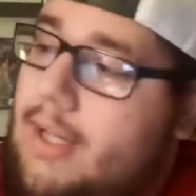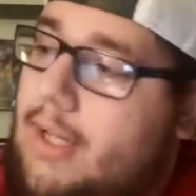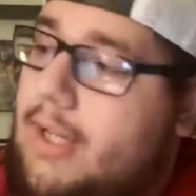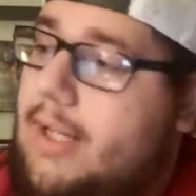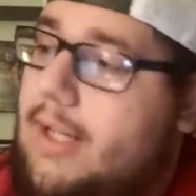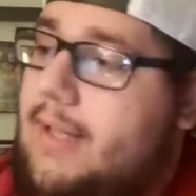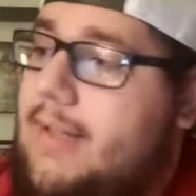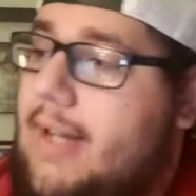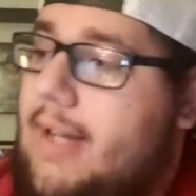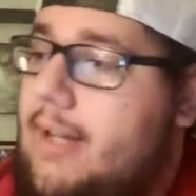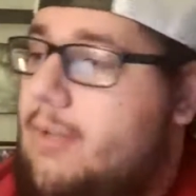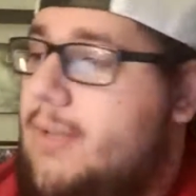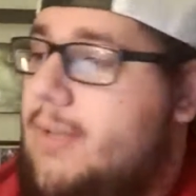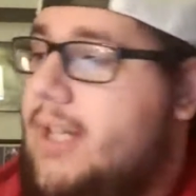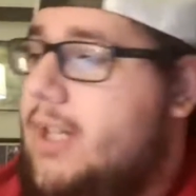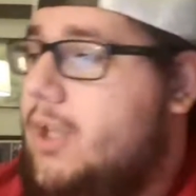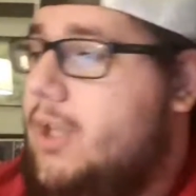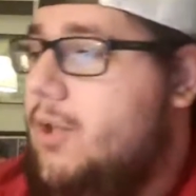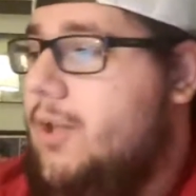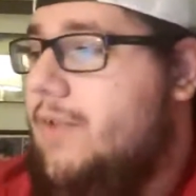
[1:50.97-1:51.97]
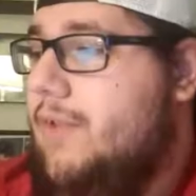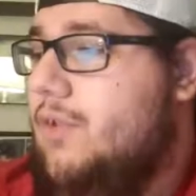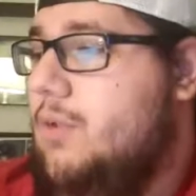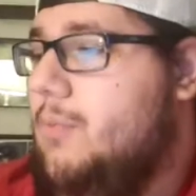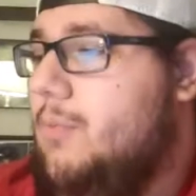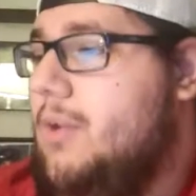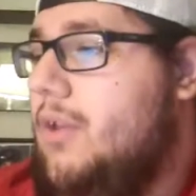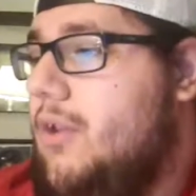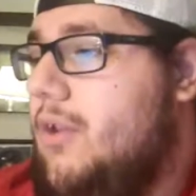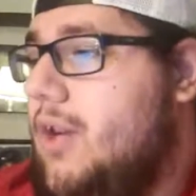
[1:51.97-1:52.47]
And then Tyler McGill gives up
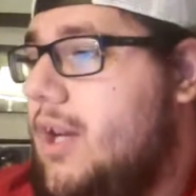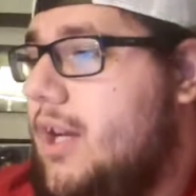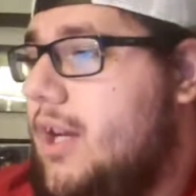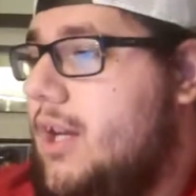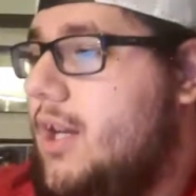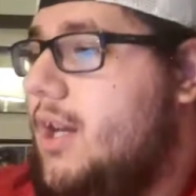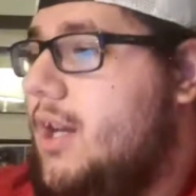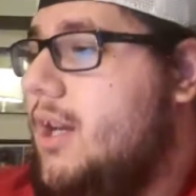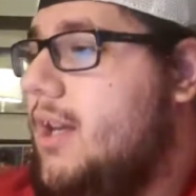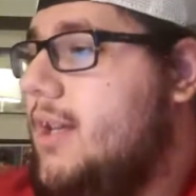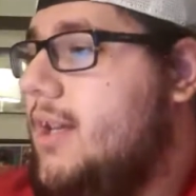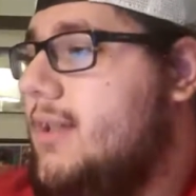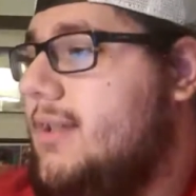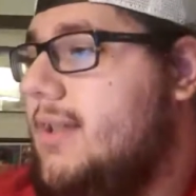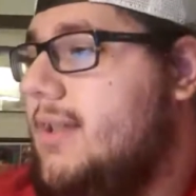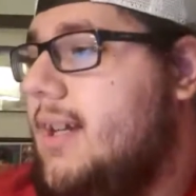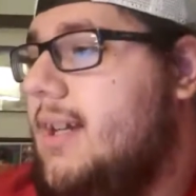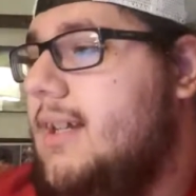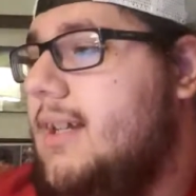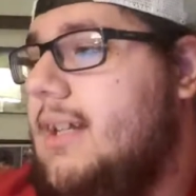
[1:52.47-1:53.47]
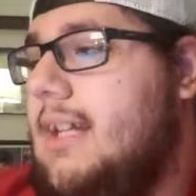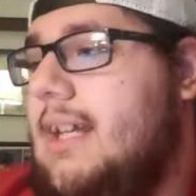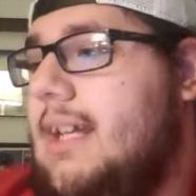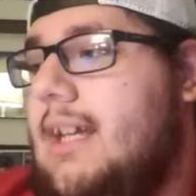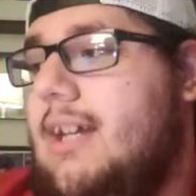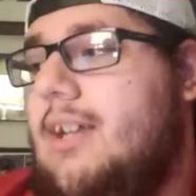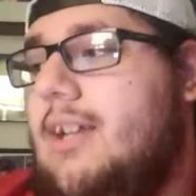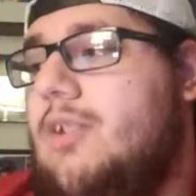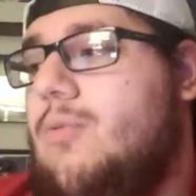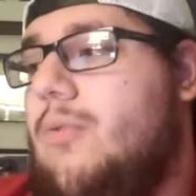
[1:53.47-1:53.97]
another hit. Isan
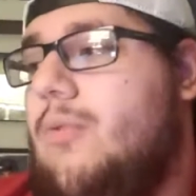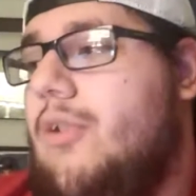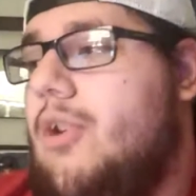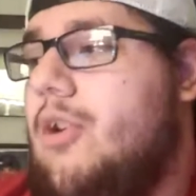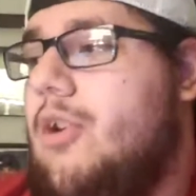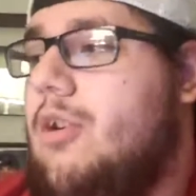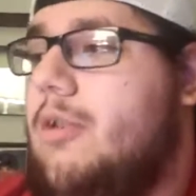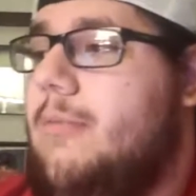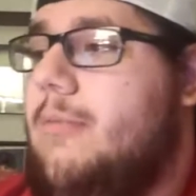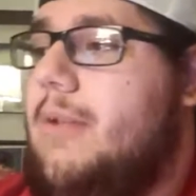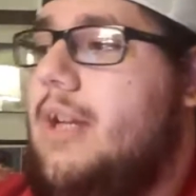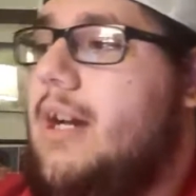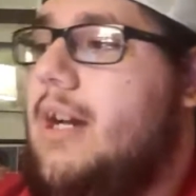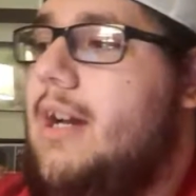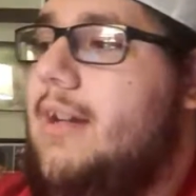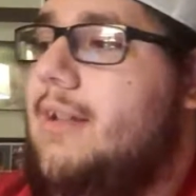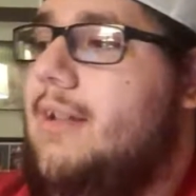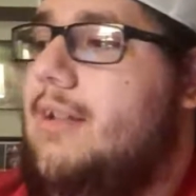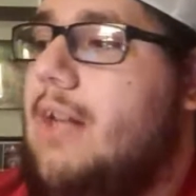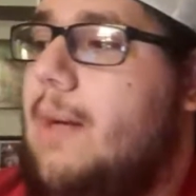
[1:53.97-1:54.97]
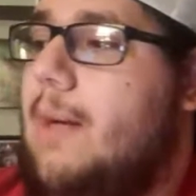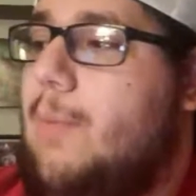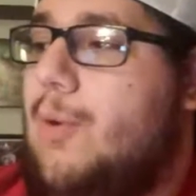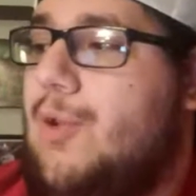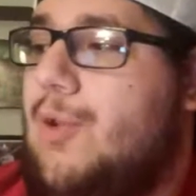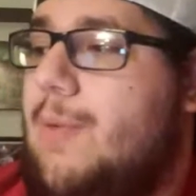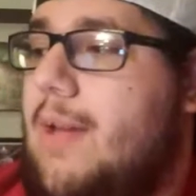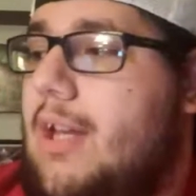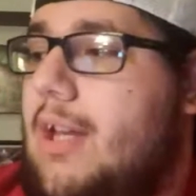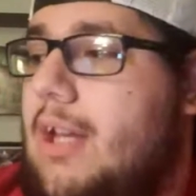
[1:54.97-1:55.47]
Diaz with an RBI double to
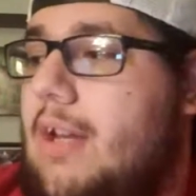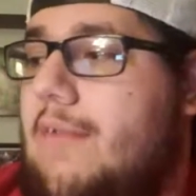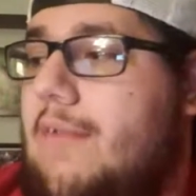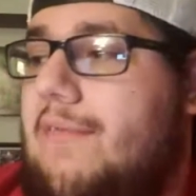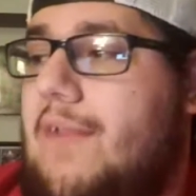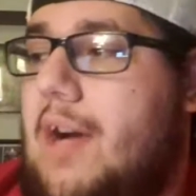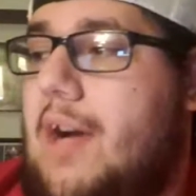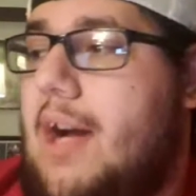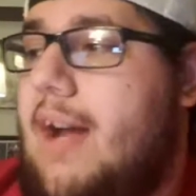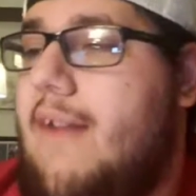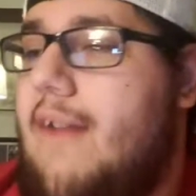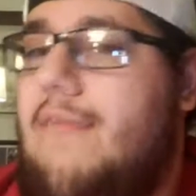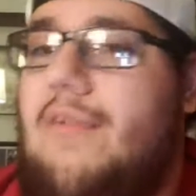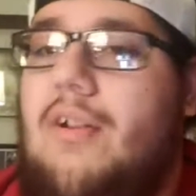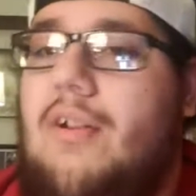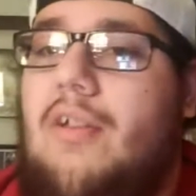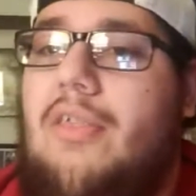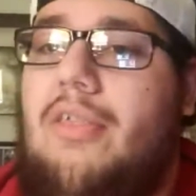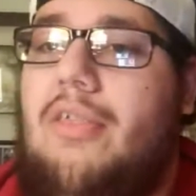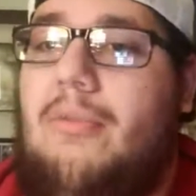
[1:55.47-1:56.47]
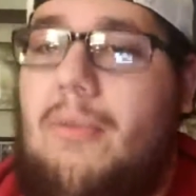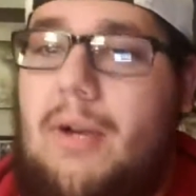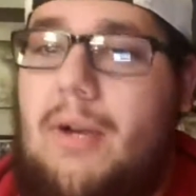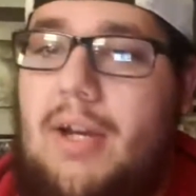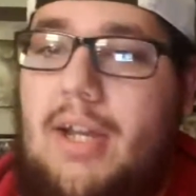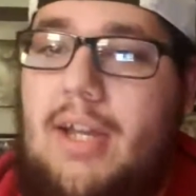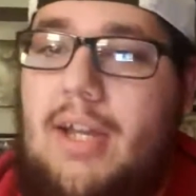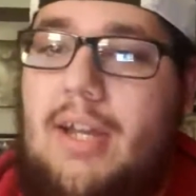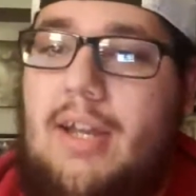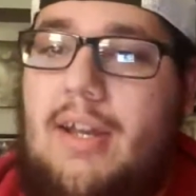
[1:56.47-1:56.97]
make it
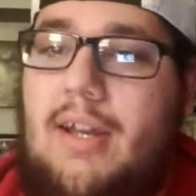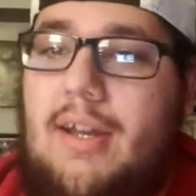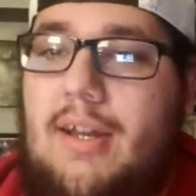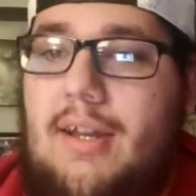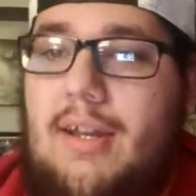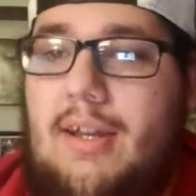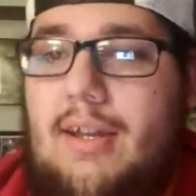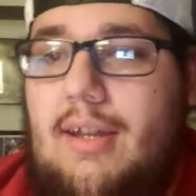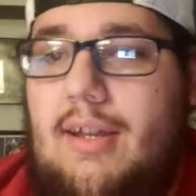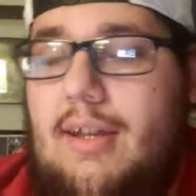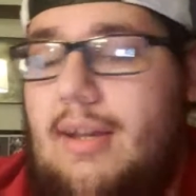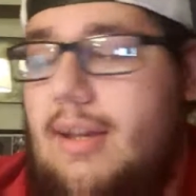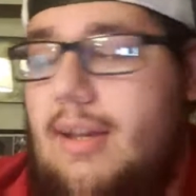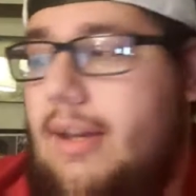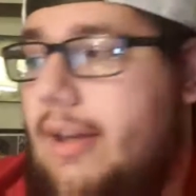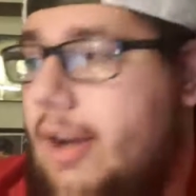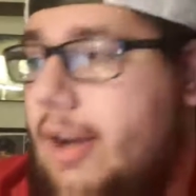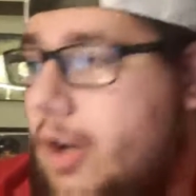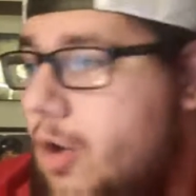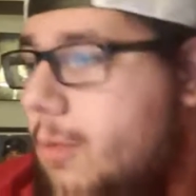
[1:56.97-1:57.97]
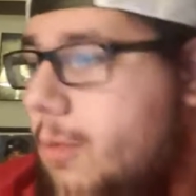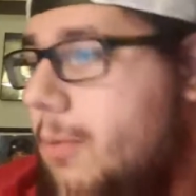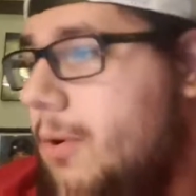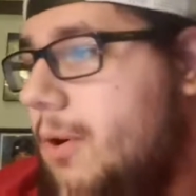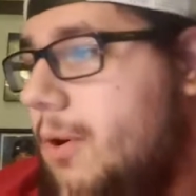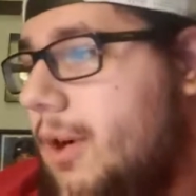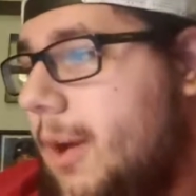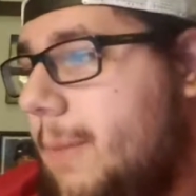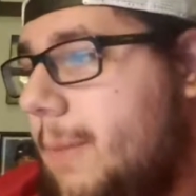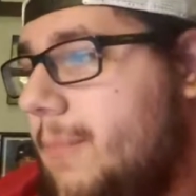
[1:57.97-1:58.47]
5-3. And oh
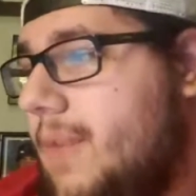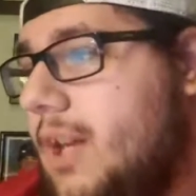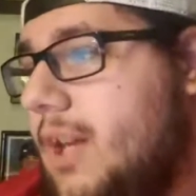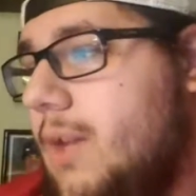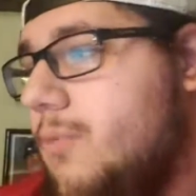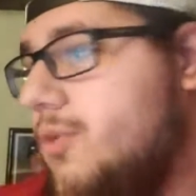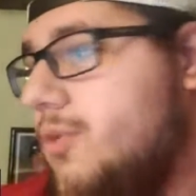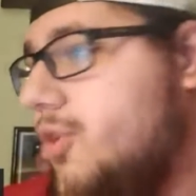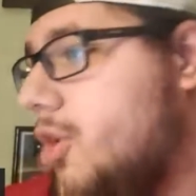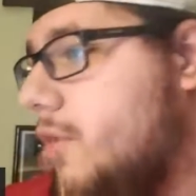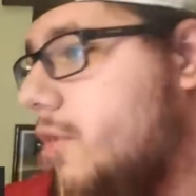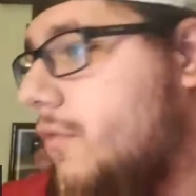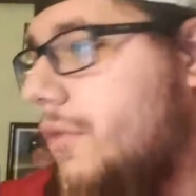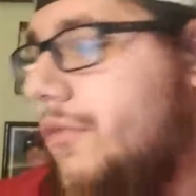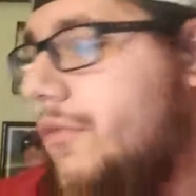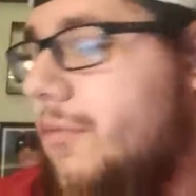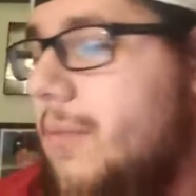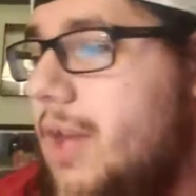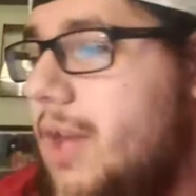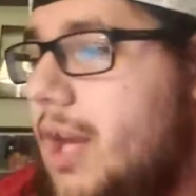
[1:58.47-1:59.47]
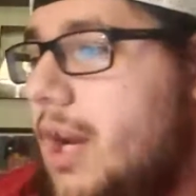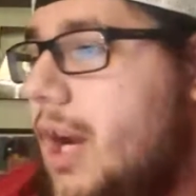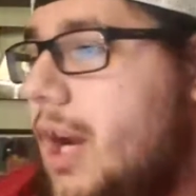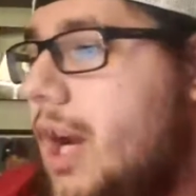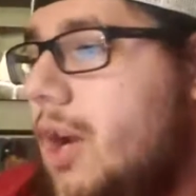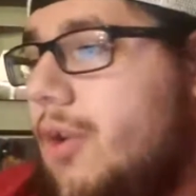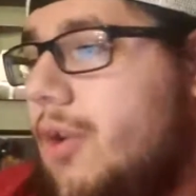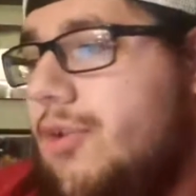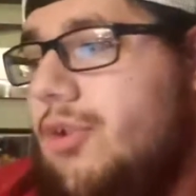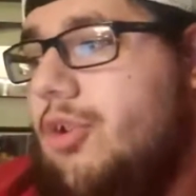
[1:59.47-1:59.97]
boy, it was over from there. And
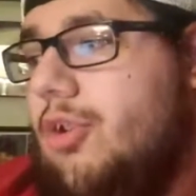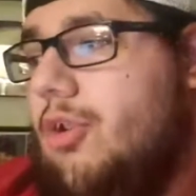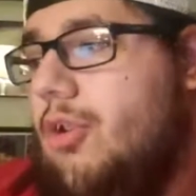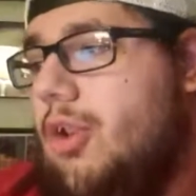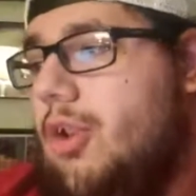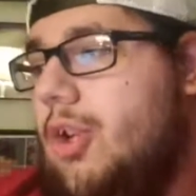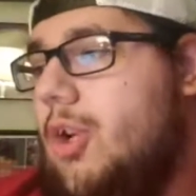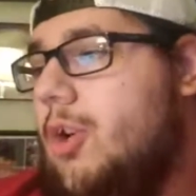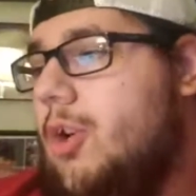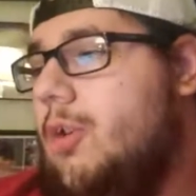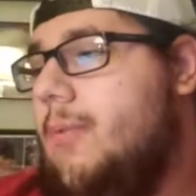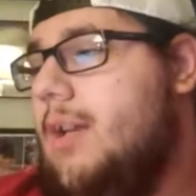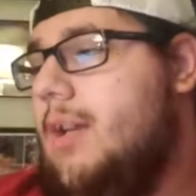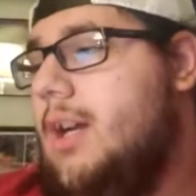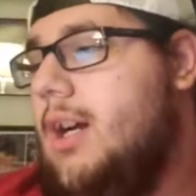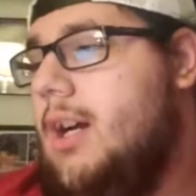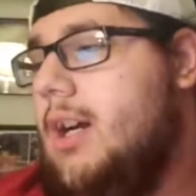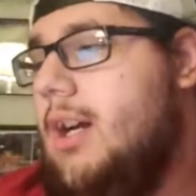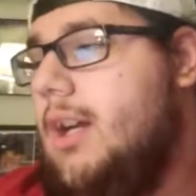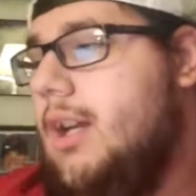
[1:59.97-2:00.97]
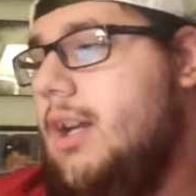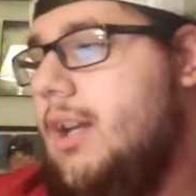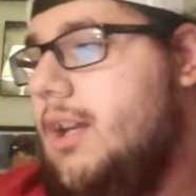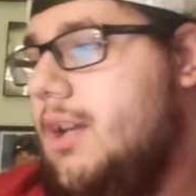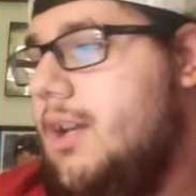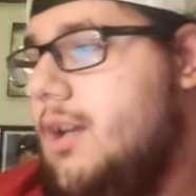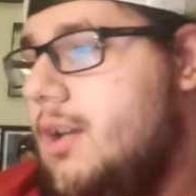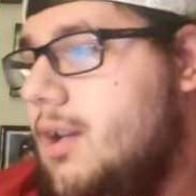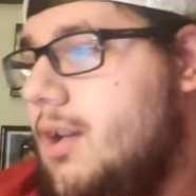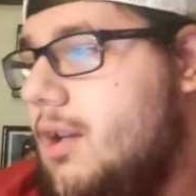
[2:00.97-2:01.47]
also an RBI,
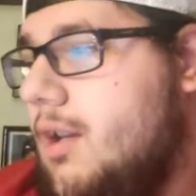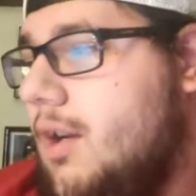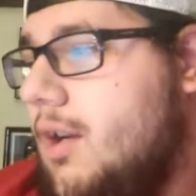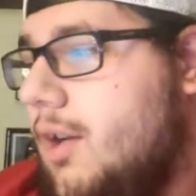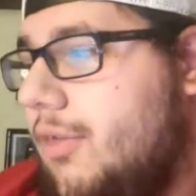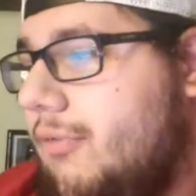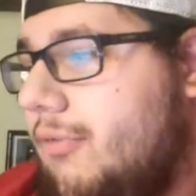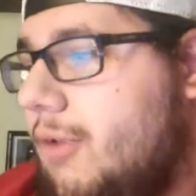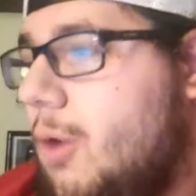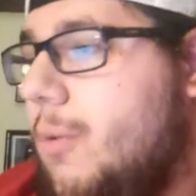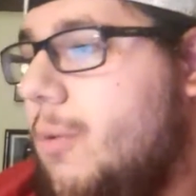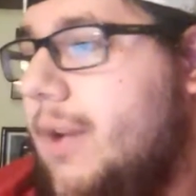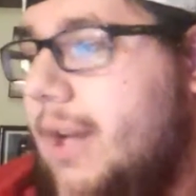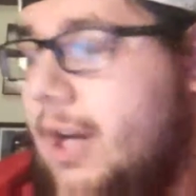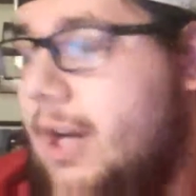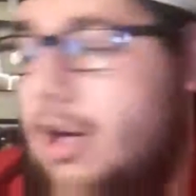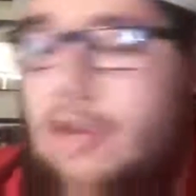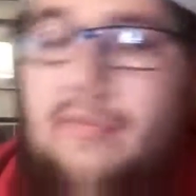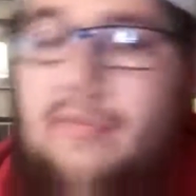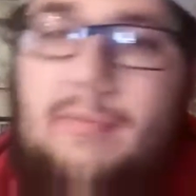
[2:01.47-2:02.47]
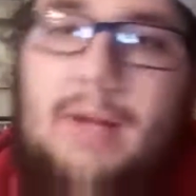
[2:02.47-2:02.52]
a throwing error from